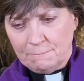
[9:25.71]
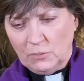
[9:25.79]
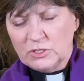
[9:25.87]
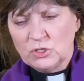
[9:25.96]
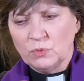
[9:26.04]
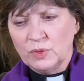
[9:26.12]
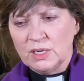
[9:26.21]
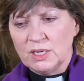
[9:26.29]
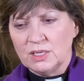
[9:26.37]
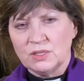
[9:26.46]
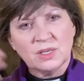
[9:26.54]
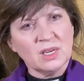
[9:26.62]
What do we
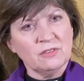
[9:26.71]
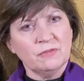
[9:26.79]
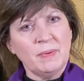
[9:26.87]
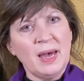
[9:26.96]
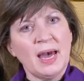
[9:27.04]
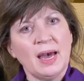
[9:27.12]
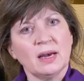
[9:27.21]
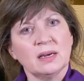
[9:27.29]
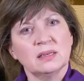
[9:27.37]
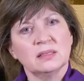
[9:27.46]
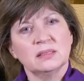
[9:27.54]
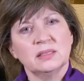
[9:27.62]
need to give
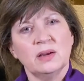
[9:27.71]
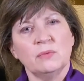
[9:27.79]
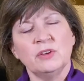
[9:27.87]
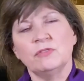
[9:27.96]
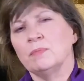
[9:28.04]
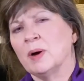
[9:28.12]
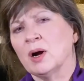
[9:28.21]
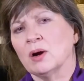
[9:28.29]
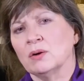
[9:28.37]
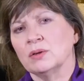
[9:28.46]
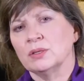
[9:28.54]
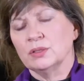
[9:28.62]
back that we've
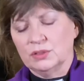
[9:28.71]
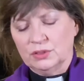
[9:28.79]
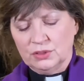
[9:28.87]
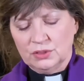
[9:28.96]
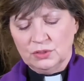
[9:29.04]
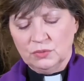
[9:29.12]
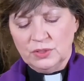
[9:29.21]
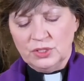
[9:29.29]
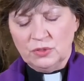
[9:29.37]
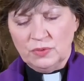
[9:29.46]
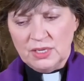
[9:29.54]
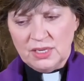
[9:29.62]
borrowed? What
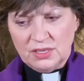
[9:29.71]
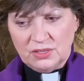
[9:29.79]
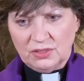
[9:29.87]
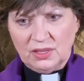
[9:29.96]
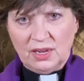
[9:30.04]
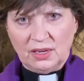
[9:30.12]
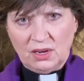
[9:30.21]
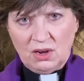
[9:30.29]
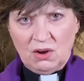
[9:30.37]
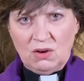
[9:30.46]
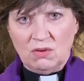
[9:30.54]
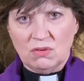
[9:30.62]
do we need to let
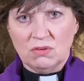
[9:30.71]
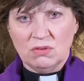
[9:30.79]
go?